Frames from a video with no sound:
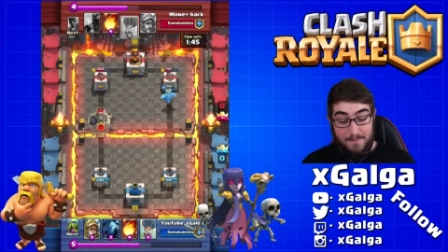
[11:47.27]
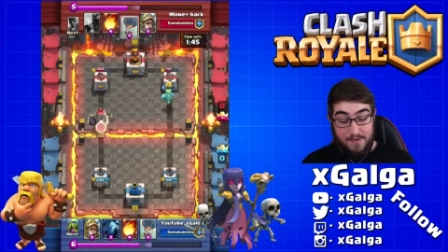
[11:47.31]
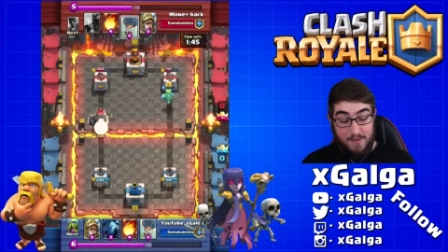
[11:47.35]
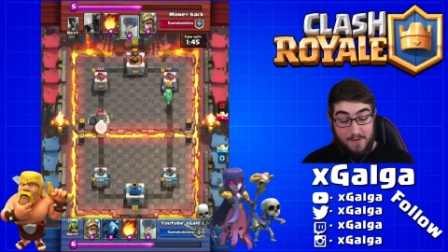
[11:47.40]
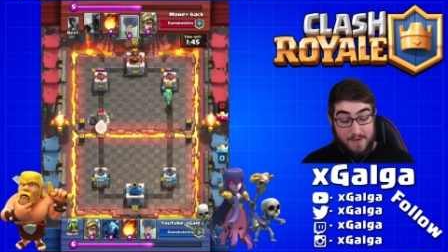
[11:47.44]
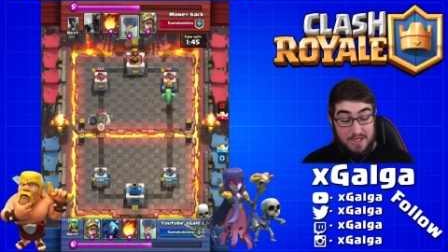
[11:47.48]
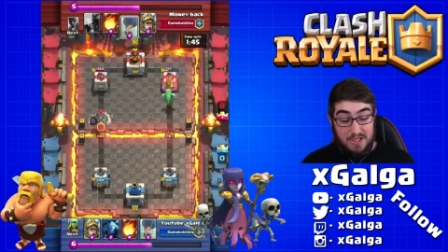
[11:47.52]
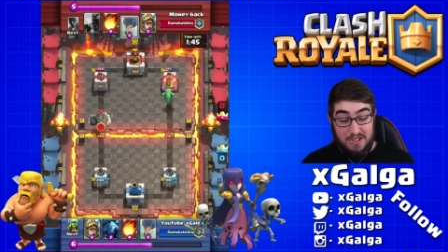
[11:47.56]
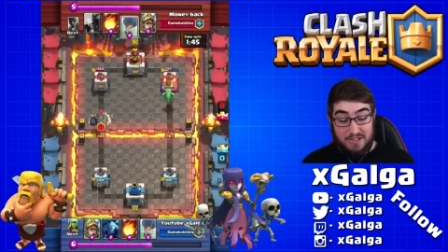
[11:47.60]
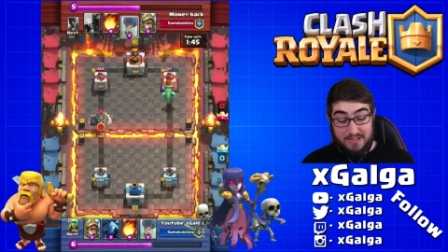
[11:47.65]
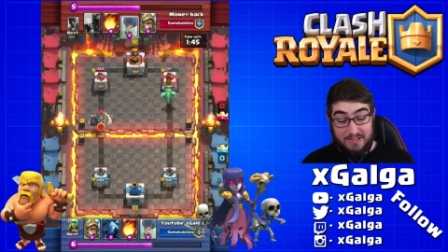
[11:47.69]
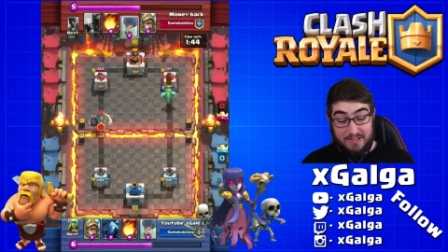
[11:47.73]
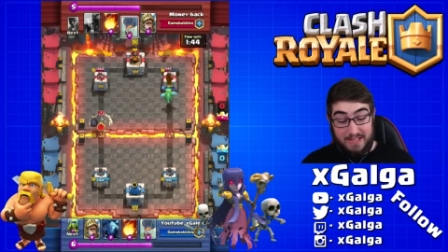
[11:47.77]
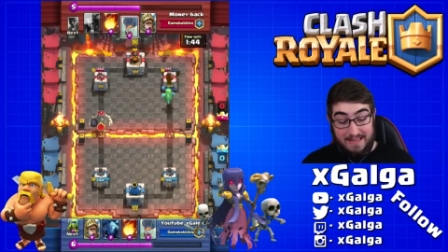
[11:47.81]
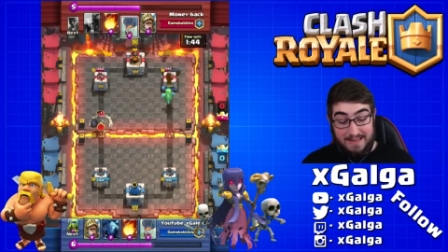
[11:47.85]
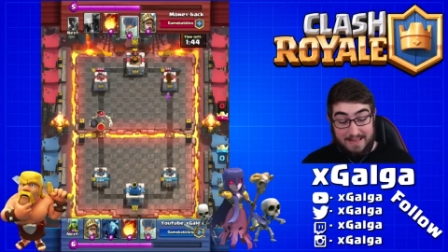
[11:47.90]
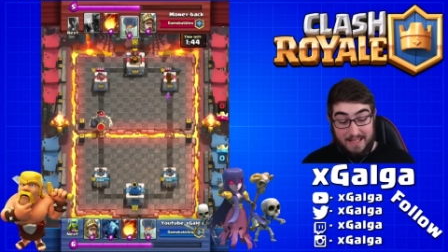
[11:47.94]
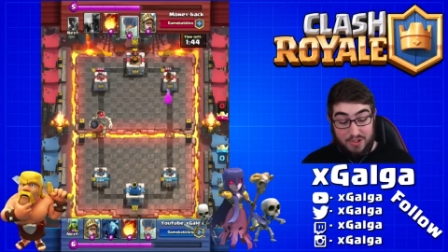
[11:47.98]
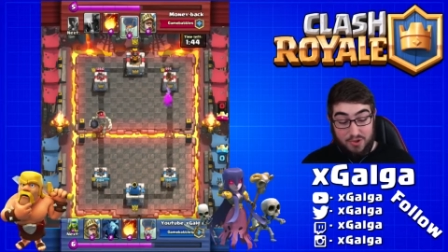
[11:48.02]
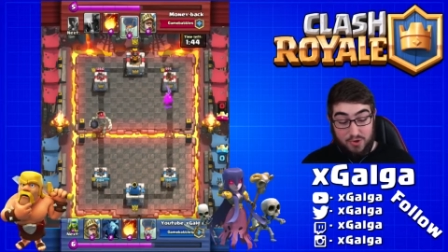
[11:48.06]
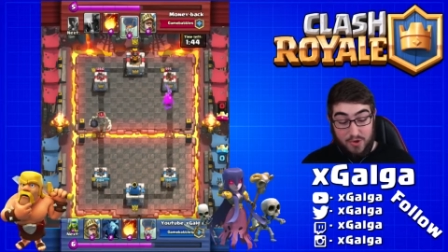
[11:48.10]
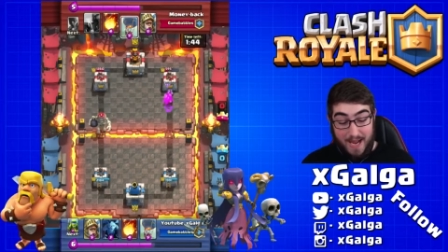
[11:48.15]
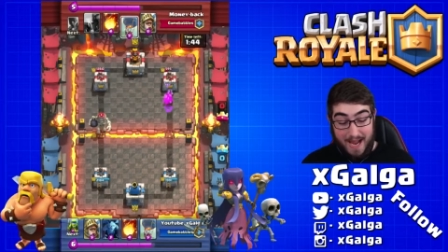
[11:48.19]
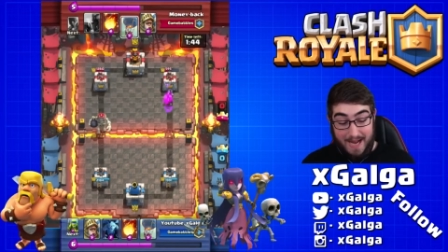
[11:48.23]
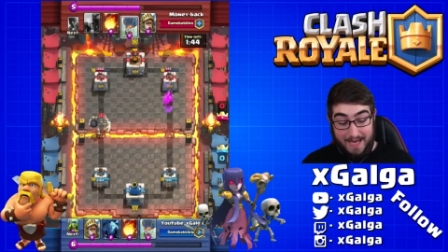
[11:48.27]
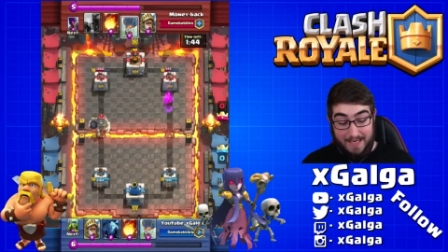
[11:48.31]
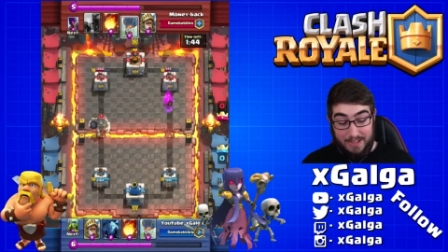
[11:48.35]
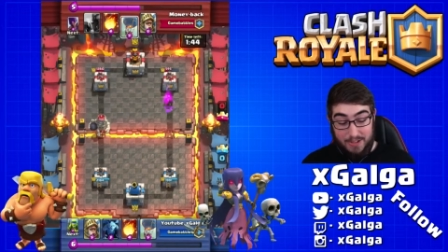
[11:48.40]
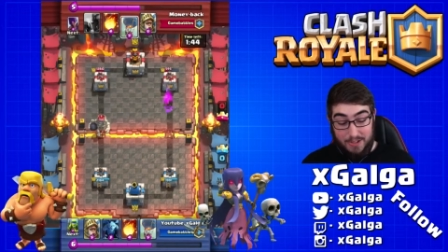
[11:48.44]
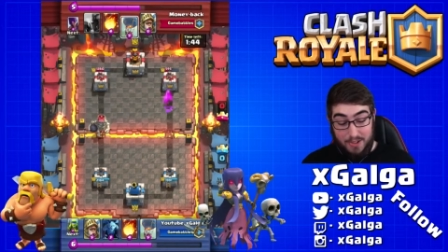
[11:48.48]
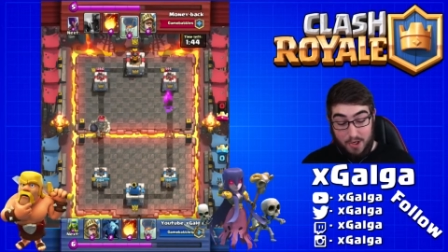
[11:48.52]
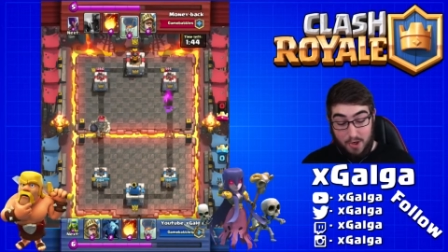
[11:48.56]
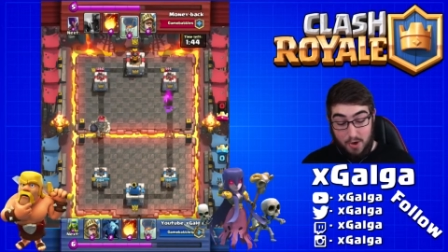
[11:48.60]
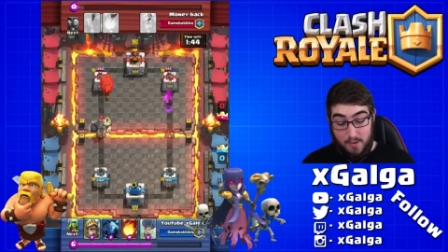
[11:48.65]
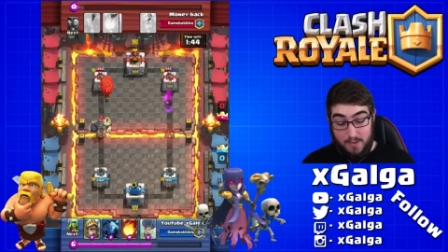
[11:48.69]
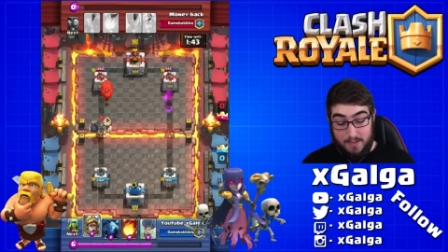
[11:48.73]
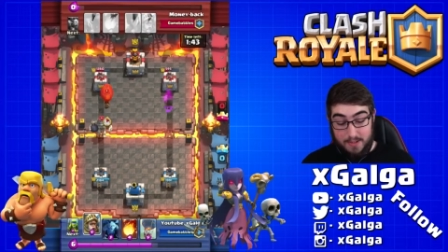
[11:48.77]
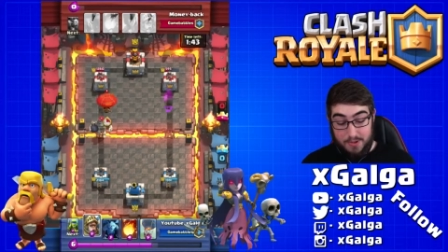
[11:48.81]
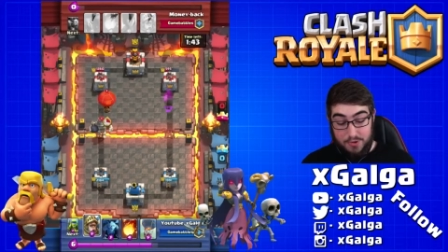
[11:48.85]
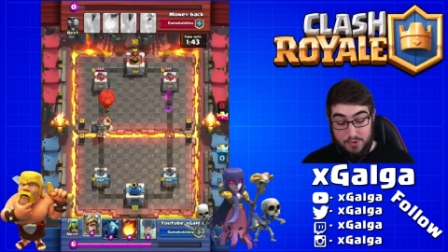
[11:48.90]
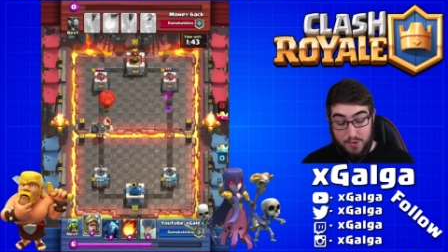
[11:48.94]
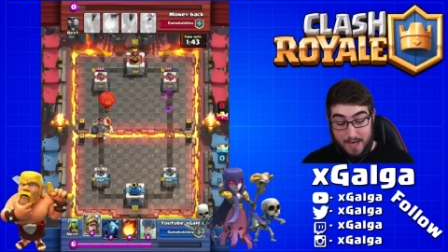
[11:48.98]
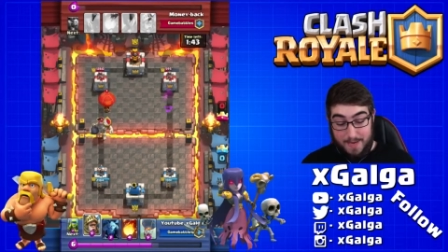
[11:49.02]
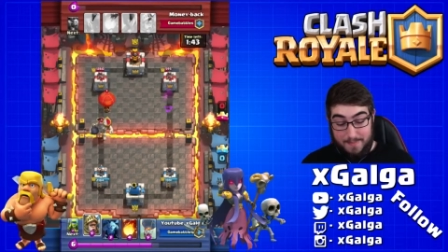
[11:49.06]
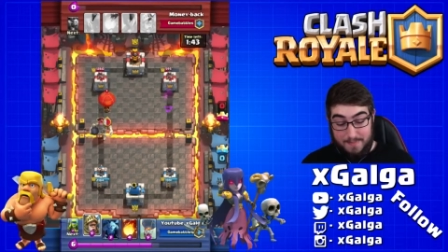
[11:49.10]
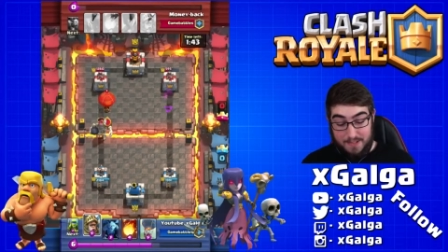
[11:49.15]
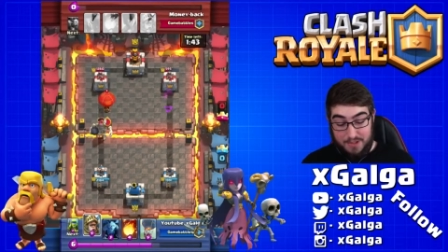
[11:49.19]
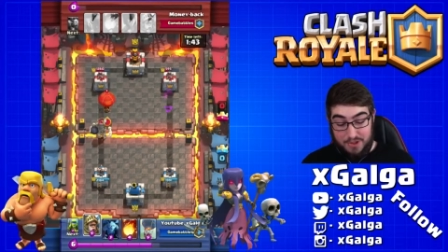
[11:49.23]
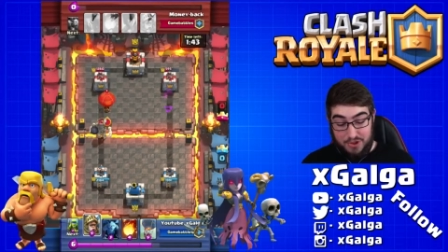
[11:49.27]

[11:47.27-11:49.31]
so he just let the dragon go and dropped